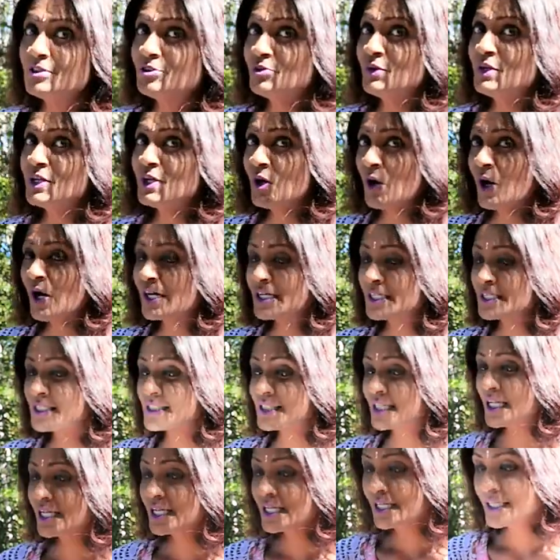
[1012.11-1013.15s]
3 cards
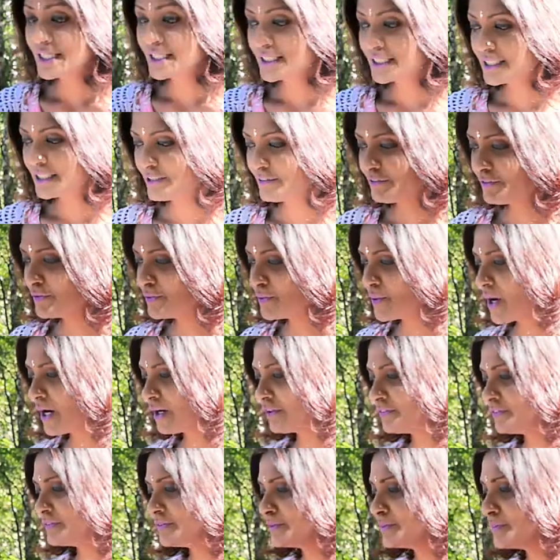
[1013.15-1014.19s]
flew off.
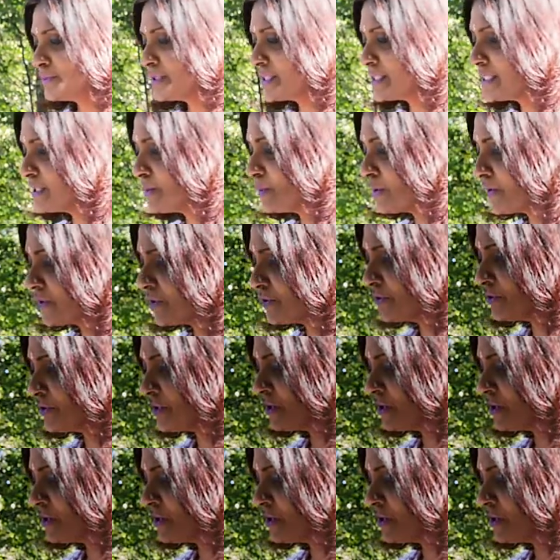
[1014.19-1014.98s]
We'll see what the 3